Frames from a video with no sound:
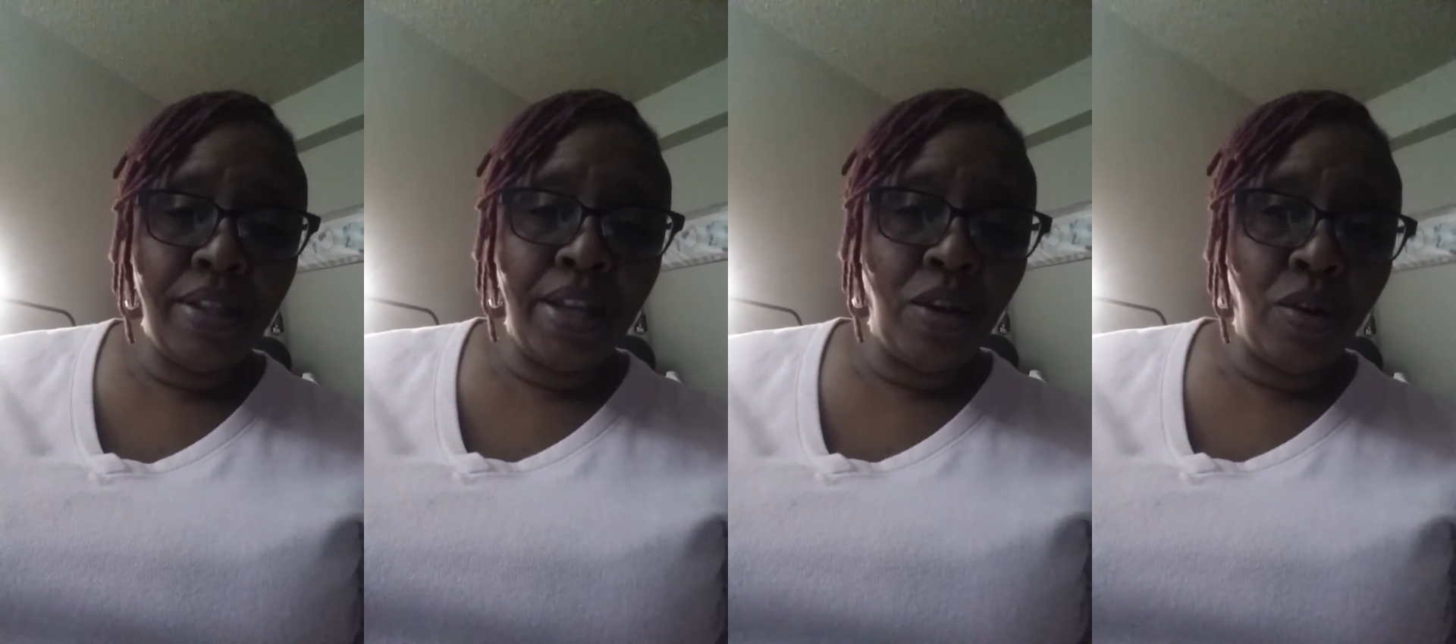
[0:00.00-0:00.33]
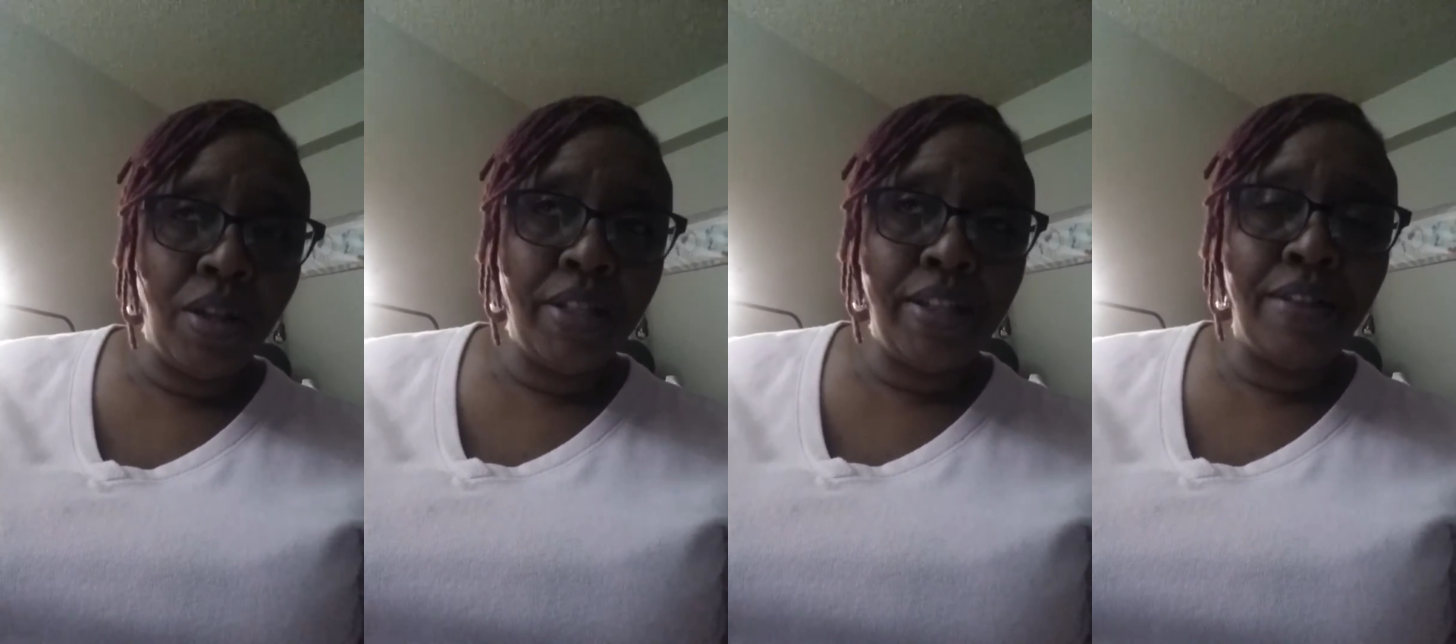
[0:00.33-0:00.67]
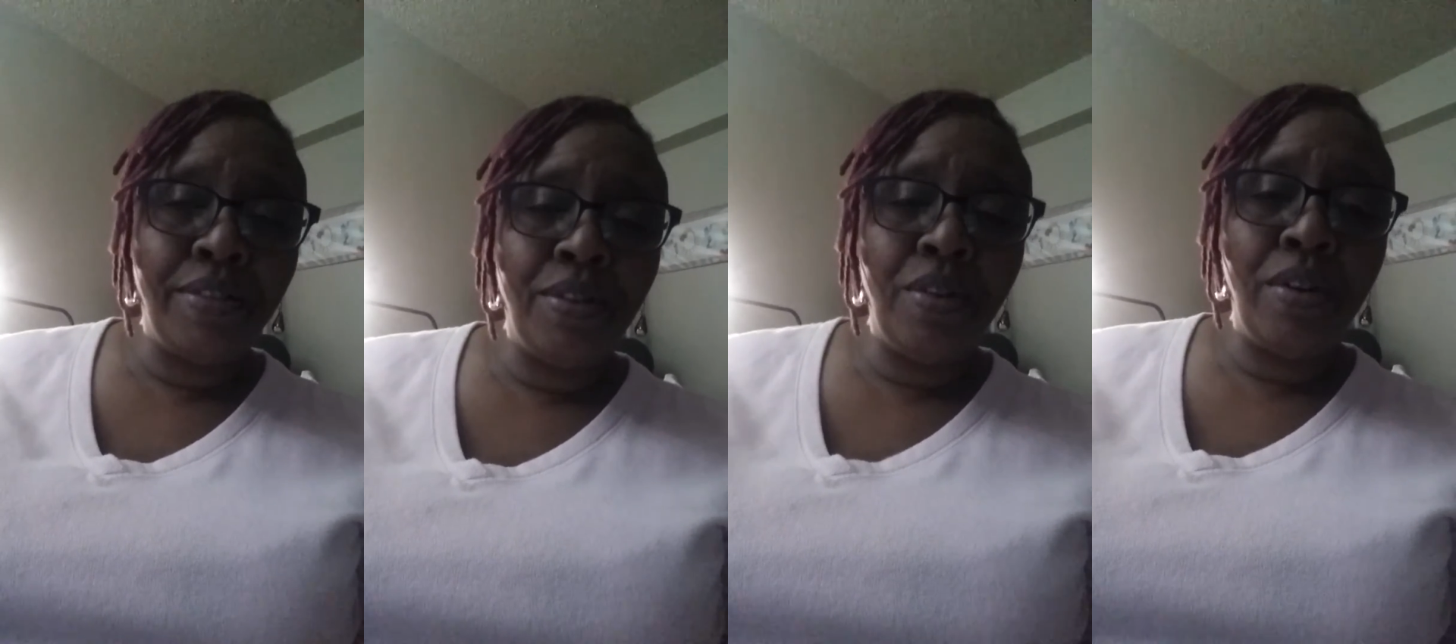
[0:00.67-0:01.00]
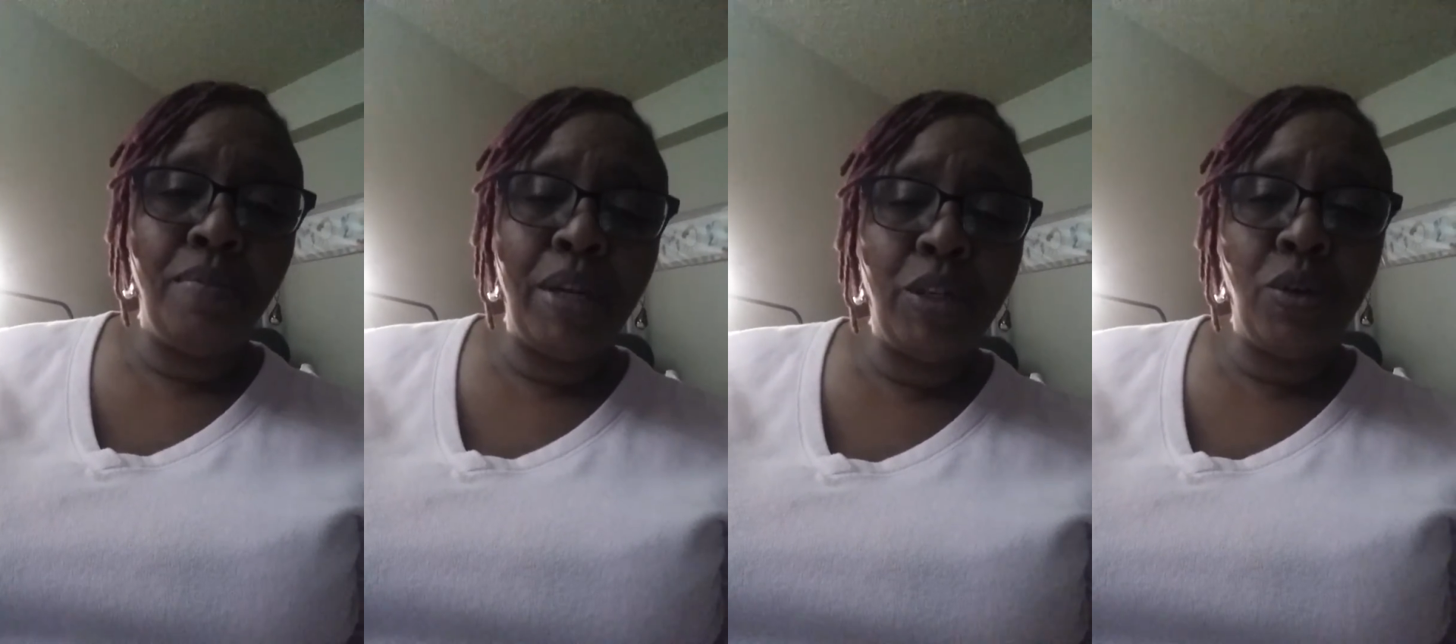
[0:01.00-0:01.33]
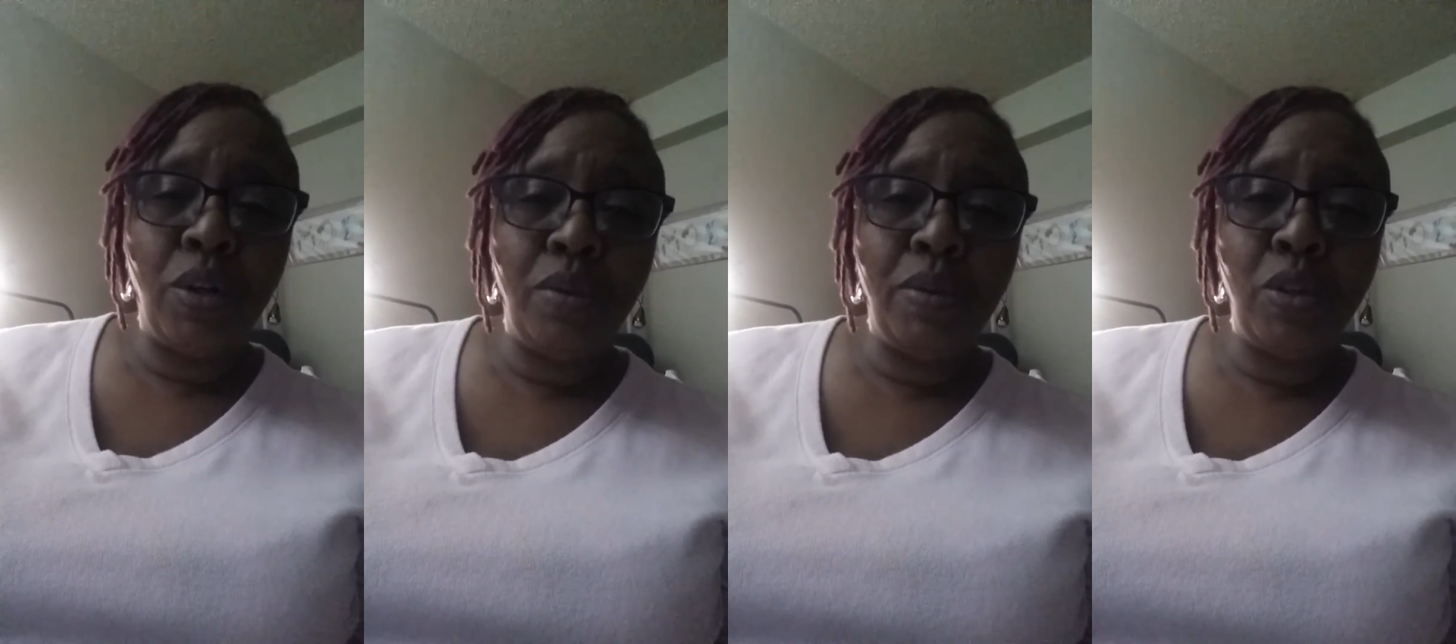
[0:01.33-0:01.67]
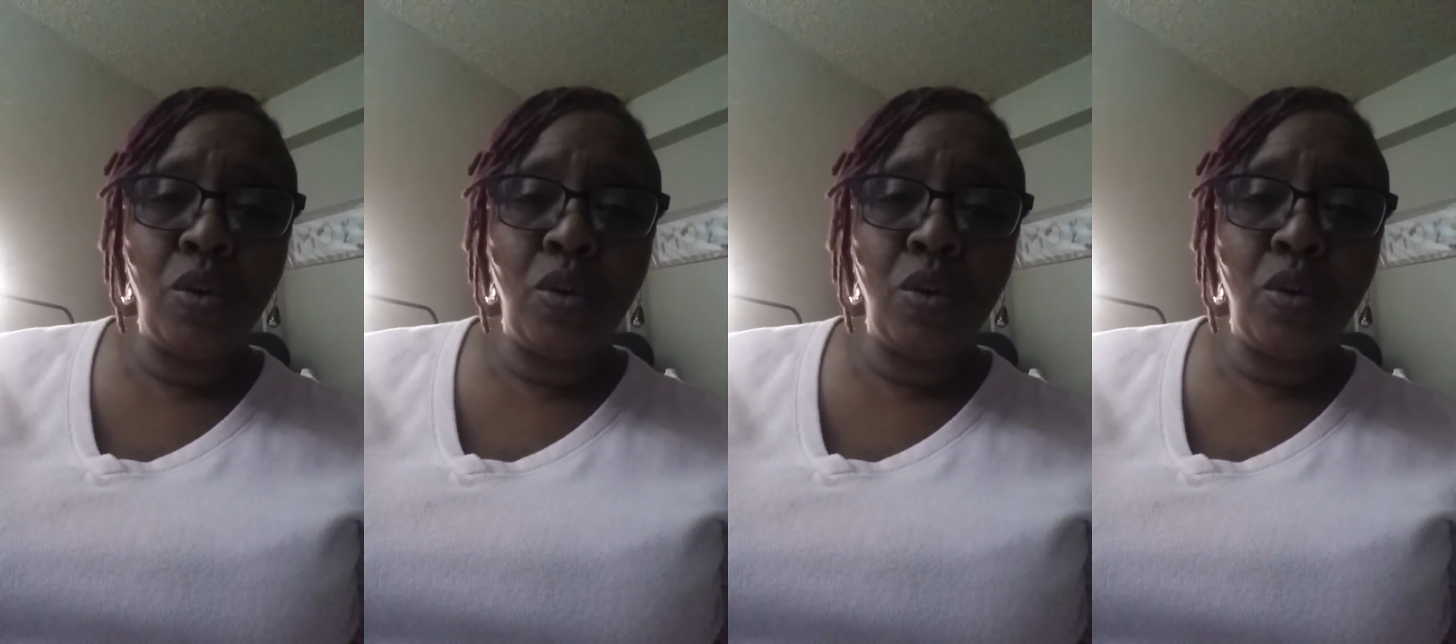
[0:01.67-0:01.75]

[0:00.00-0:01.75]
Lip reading: Assessed her to make sure there was